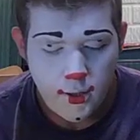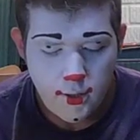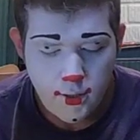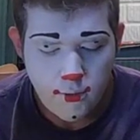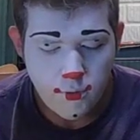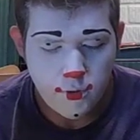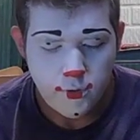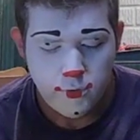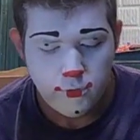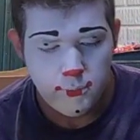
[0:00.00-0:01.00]
Now we're going
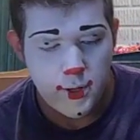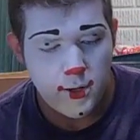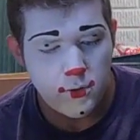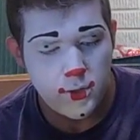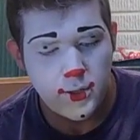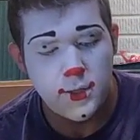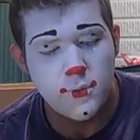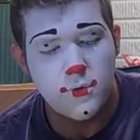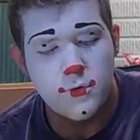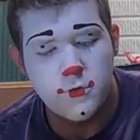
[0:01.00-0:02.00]
to do some outlining
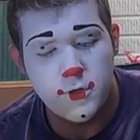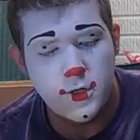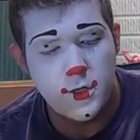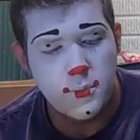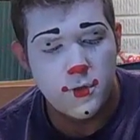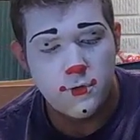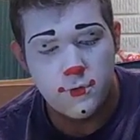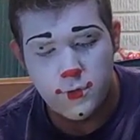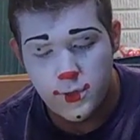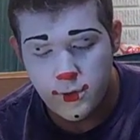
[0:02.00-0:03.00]
with our skinny
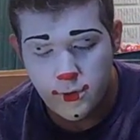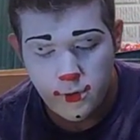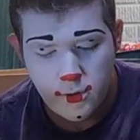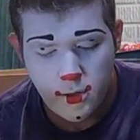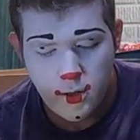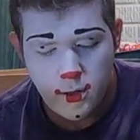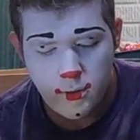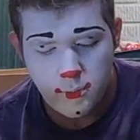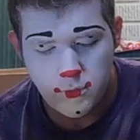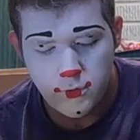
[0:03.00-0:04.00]
pencil here.
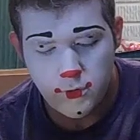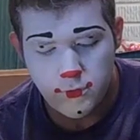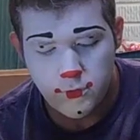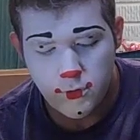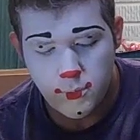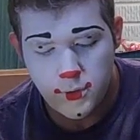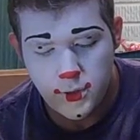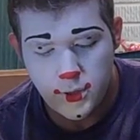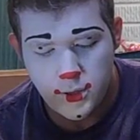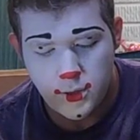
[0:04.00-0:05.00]
So I've sharpened
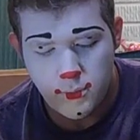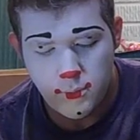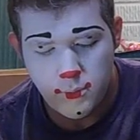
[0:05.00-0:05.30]
it up.